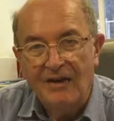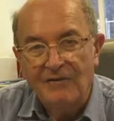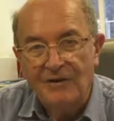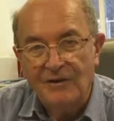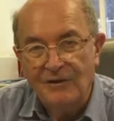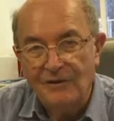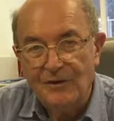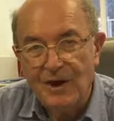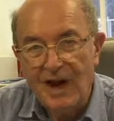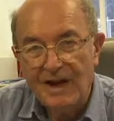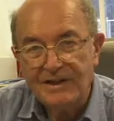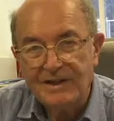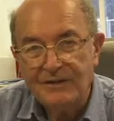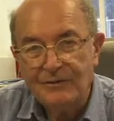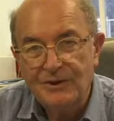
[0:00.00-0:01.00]
For a
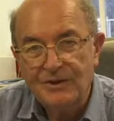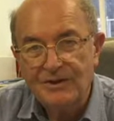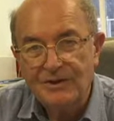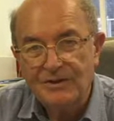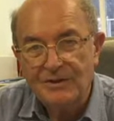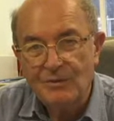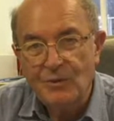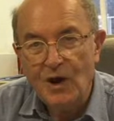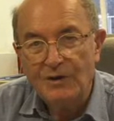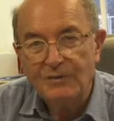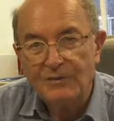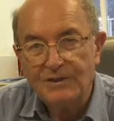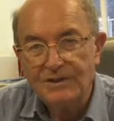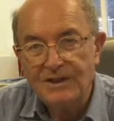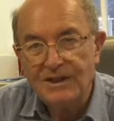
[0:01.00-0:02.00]
variety of reasons. One
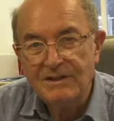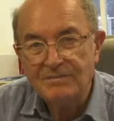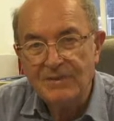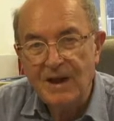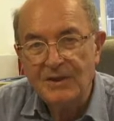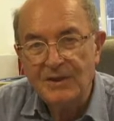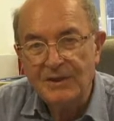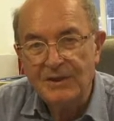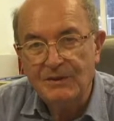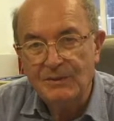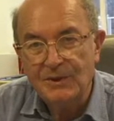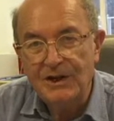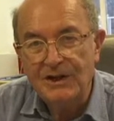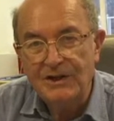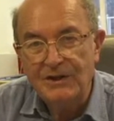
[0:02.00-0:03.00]
was this method that
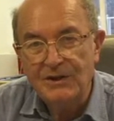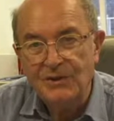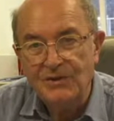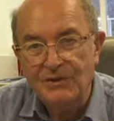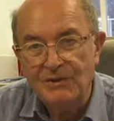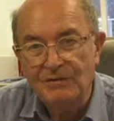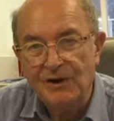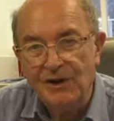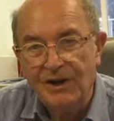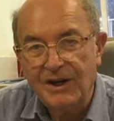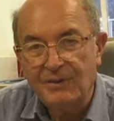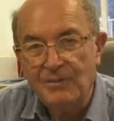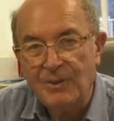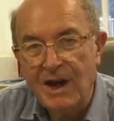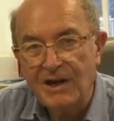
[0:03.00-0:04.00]
we'd used of looking
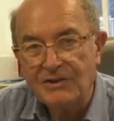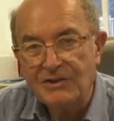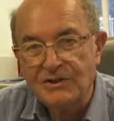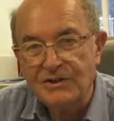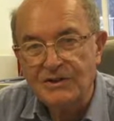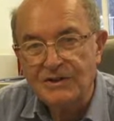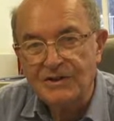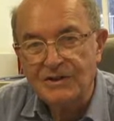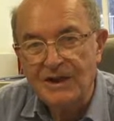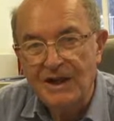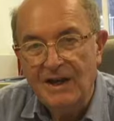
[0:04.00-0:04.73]
at patients